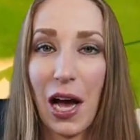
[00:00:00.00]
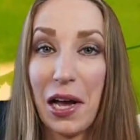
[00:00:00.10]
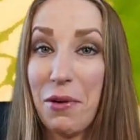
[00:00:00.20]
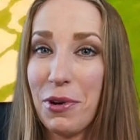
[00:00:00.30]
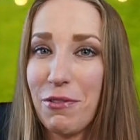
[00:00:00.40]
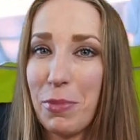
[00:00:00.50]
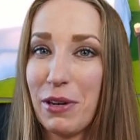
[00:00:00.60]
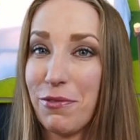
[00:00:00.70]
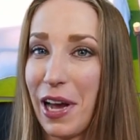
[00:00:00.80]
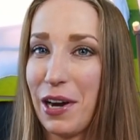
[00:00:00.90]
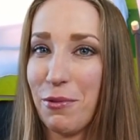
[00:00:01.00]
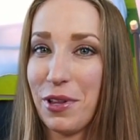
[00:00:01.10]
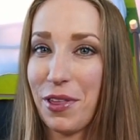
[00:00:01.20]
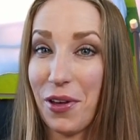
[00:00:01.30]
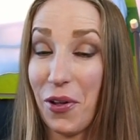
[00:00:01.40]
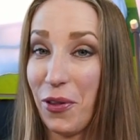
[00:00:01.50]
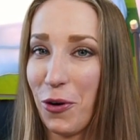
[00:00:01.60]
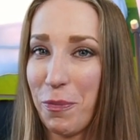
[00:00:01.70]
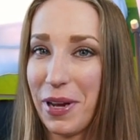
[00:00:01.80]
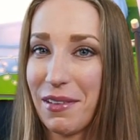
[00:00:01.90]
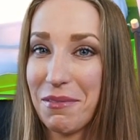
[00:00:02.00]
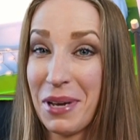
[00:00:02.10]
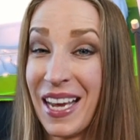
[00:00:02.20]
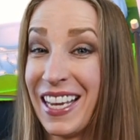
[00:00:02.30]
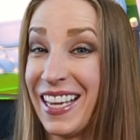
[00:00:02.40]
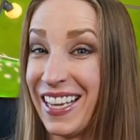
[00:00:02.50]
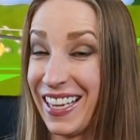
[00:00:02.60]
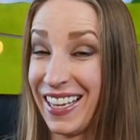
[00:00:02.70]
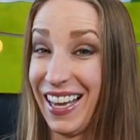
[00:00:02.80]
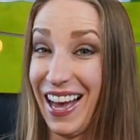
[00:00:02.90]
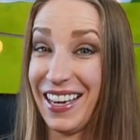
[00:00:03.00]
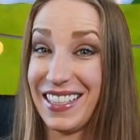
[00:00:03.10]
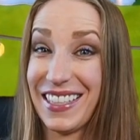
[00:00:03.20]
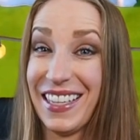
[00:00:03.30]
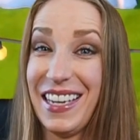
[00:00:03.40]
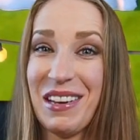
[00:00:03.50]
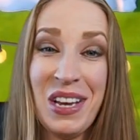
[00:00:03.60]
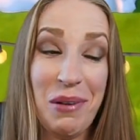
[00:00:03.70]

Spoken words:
I would have been fine with eloping, honestly.